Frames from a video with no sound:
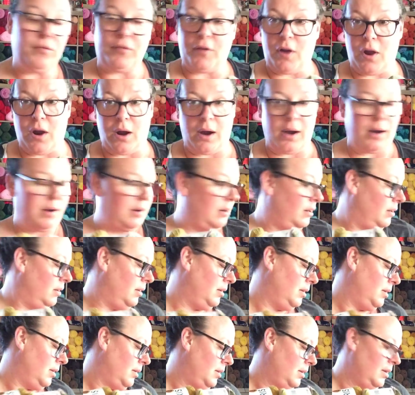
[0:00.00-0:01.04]
far.
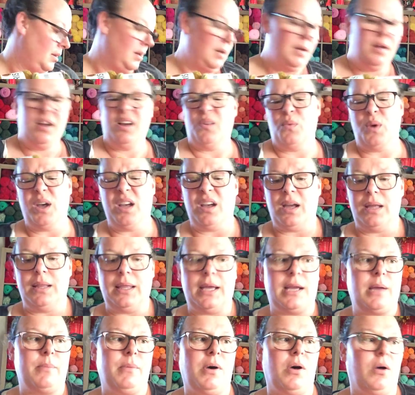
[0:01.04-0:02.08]
Well, I like them